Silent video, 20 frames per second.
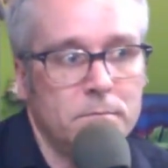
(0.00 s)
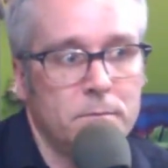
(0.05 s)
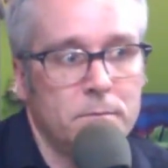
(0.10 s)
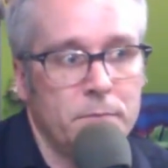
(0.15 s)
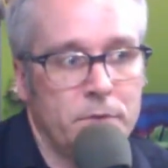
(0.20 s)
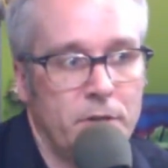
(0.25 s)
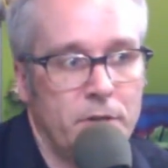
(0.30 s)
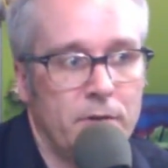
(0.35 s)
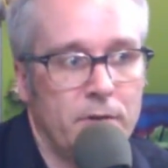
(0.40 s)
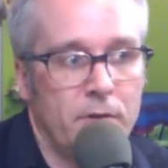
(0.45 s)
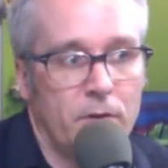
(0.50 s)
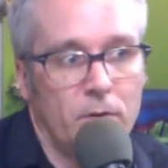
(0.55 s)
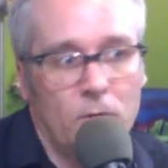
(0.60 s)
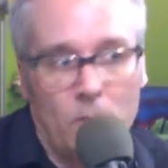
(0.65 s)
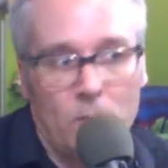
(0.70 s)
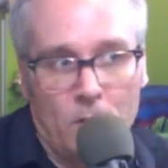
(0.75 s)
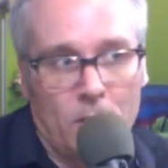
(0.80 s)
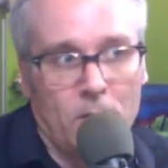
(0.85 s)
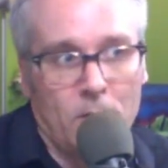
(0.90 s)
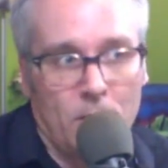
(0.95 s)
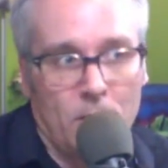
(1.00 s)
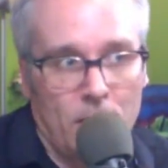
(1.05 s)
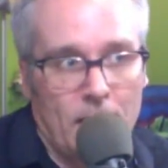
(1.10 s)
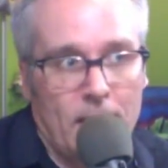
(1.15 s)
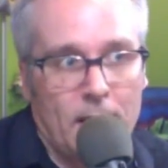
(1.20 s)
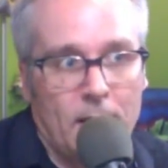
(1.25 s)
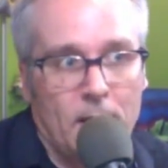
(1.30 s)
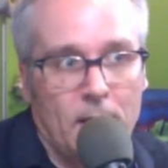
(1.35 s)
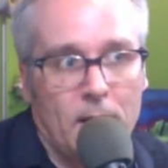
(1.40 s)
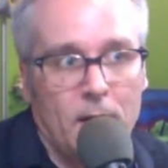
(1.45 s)
does it look
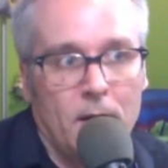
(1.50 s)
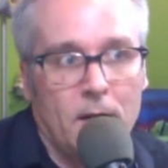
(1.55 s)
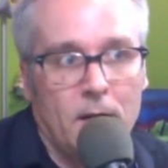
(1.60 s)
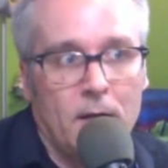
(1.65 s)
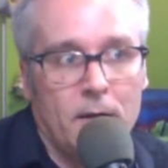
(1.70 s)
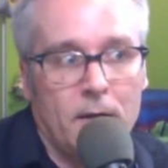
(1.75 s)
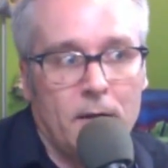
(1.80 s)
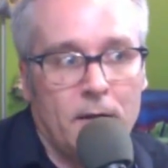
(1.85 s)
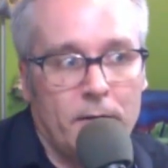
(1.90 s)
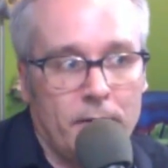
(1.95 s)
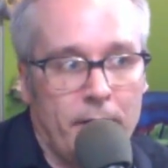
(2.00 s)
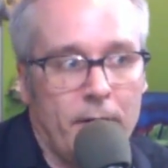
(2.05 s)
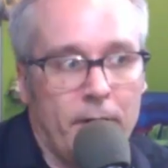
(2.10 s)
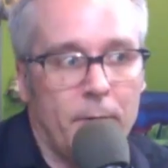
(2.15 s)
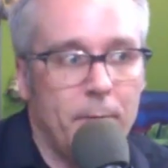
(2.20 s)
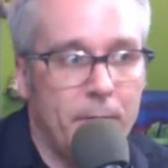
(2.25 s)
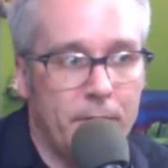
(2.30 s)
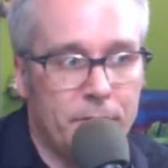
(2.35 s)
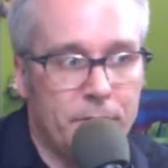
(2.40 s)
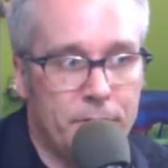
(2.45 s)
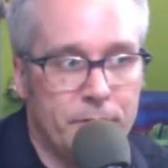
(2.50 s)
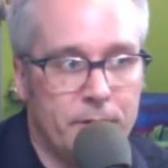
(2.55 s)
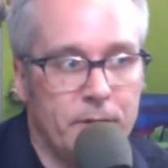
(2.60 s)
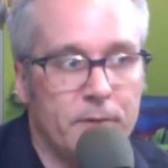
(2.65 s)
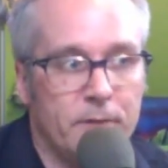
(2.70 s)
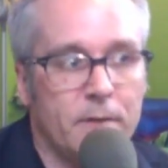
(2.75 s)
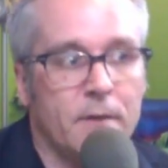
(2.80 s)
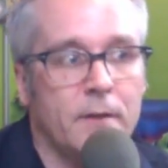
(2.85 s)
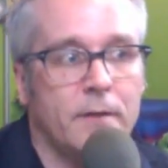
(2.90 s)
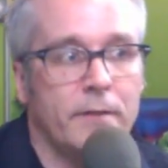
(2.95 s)
like in their
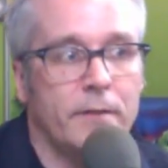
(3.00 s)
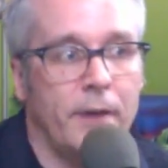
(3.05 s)
mission